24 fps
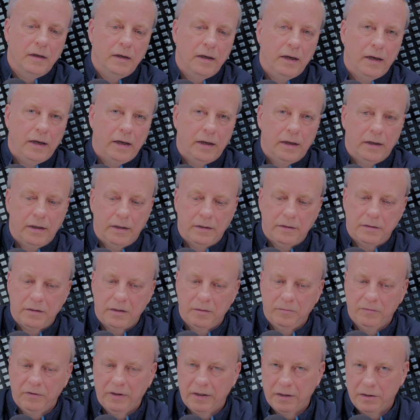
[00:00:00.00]
and
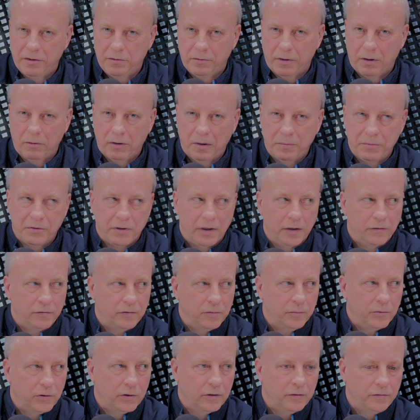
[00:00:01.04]
some links to our website
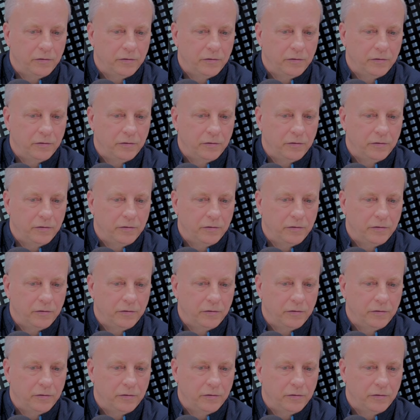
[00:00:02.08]
for more